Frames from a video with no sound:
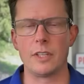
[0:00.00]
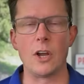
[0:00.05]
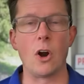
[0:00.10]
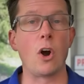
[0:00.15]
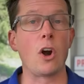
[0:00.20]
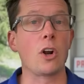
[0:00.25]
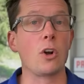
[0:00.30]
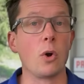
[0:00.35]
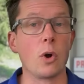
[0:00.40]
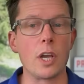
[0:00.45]
The
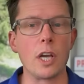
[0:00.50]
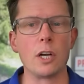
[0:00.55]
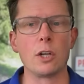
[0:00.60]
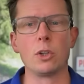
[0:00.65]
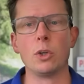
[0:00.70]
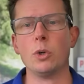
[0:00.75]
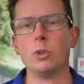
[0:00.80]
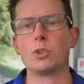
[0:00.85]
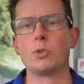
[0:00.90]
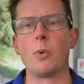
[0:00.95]
article
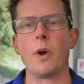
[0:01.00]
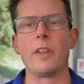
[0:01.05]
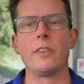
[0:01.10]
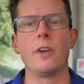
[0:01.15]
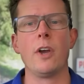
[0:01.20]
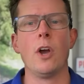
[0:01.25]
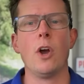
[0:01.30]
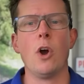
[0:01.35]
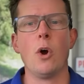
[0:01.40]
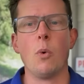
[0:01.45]
concludes with,
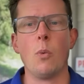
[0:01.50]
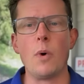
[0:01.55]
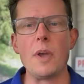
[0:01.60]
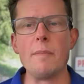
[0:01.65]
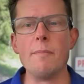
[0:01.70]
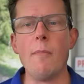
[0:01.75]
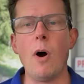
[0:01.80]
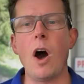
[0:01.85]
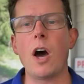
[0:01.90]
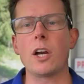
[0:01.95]
we
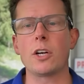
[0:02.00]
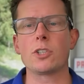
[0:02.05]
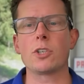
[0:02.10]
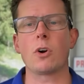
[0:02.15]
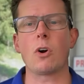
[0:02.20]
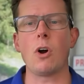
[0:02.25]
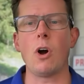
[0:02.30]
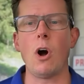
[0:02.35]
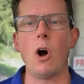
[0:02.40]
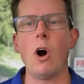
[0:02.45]
monitor
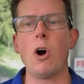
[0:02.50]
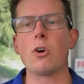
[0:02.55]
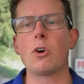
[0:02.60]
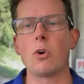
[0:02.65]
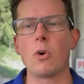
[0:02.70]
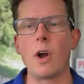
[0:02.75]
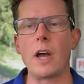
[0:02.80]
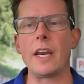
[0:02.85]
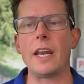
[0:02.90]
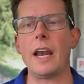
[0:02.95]
all
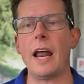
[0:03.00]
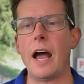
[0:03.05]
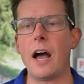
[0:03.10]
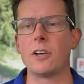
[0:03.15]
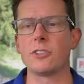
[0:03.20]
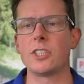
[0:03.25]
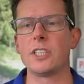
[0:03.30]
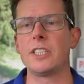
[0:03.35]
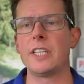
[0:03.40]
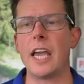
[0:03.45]
credit
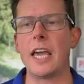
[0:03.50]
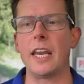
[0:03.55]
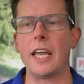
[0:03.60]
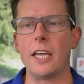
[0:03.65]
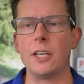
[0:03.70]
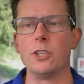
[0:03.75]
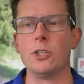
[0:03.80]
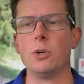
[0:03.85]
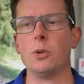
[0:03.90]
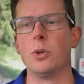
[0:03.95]
housing data
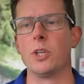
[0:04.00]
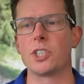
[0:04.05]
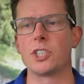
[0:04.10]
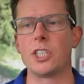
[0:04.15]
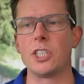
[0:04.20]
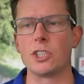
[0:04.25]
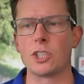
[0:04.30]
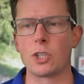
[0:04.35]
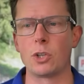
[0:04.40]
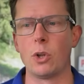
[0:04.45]
and new
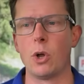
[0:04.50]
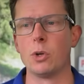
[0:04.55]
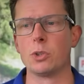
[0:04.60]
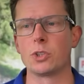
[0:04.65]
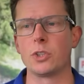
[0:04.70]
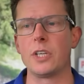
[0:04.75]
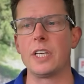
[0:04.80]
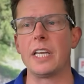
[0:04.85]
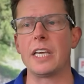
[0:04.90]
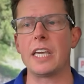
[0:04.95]
listings
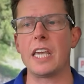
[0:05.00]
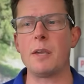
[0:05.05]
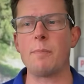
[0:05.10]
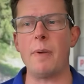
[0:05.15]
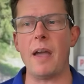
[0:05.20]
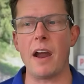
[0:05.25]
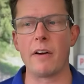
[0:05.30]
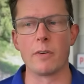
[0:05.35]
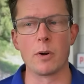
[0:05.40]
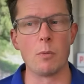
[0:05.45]
closely to keep
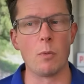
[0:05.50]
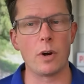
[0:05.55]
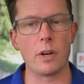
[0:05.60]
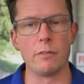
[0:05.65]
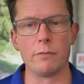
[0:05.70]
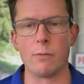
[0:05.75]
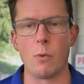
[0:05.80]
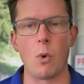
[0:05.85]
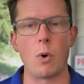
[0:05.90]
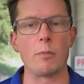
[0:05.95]
everyone
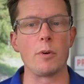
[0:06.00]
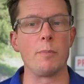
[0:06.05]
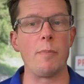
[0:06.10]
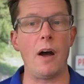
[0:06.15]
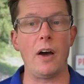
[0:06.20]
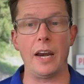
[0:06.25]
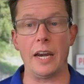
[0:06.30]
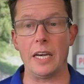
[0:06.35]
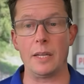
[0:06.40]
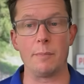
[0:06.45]
informed
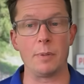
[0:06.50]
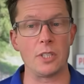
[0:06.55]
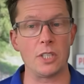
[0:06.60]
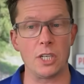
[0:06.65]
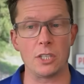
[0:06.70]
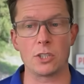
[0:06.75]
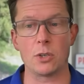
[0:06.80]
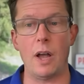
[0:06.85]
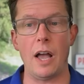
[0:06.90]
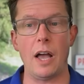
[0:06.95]
about any
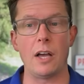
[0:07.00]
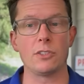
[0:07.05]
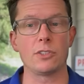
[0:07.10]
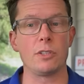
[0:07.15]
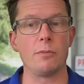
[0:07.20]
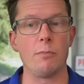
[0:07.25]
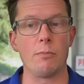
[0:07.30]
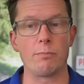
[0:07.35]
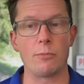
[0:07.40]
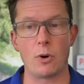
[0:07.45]
potential
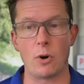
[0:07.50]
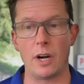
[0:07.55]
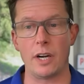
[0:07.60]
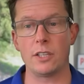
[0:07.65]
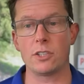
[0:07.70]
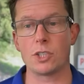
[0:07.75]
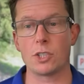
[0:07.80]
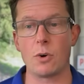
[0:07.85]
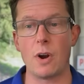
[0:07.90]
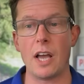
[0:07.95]
housing credit
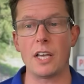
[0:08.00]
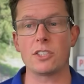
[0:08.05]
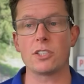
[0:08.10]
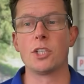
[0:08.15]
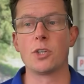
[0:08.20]
stress.